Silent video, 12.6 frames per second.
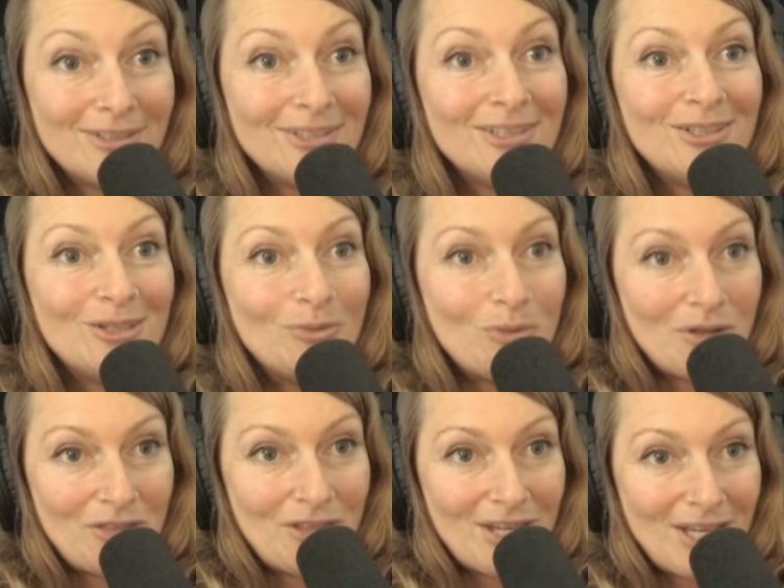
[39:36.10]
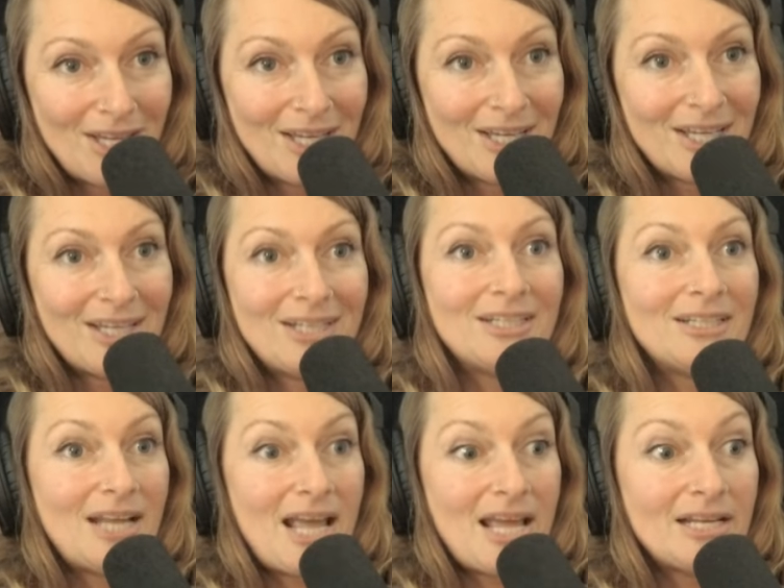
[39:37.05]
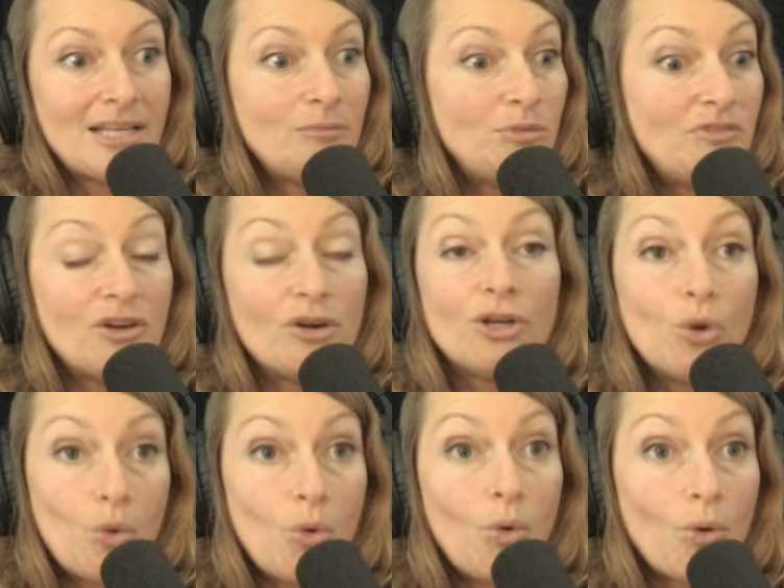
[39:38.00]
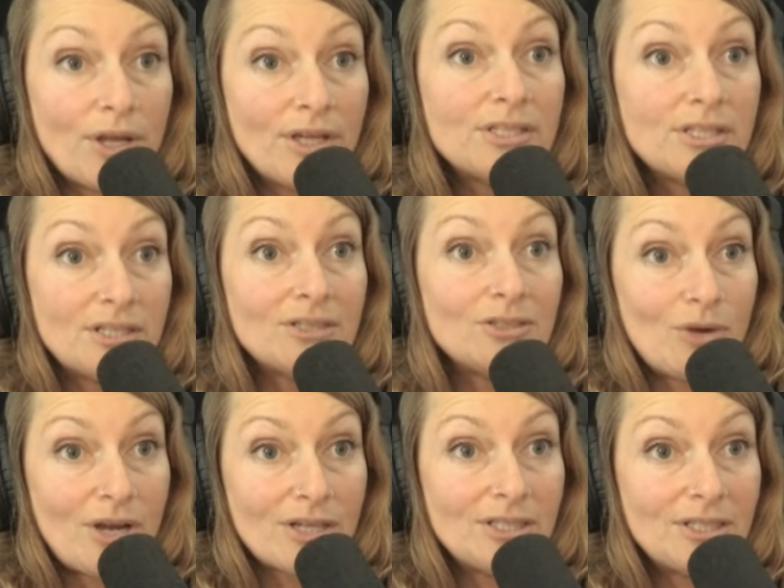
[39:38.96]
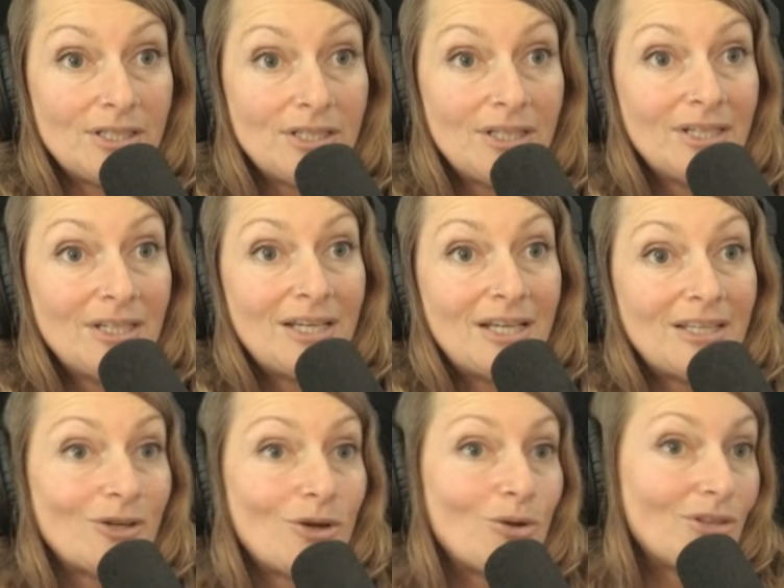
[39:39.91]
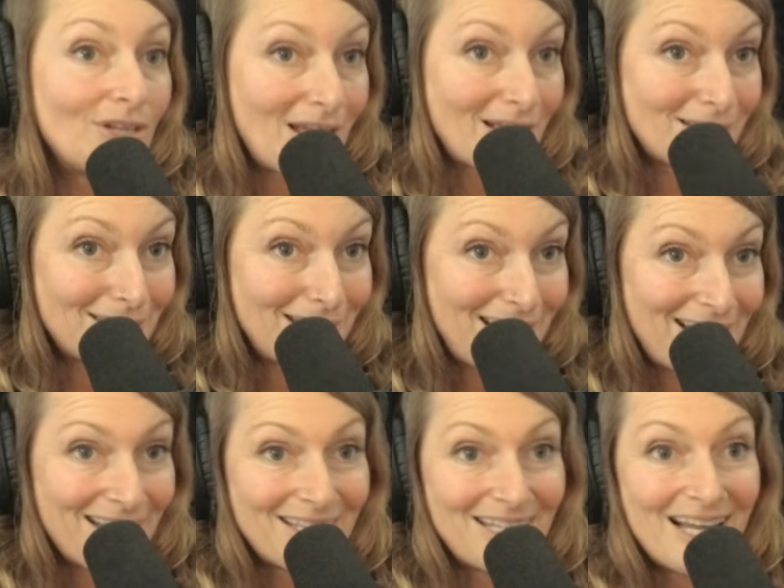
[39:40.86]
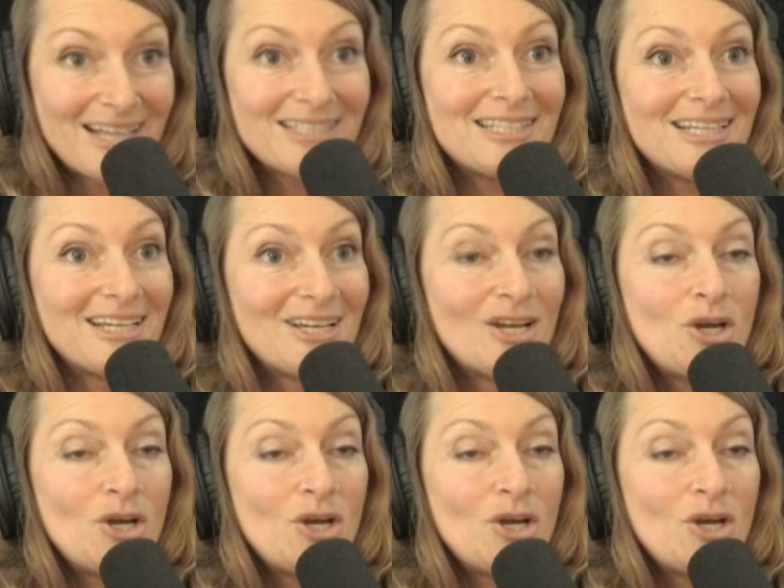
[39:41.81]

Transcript: mm-hmm. one thing, and, and can be very goal oriented and directed, mm-hmm. and then go to the next thing and the next thing.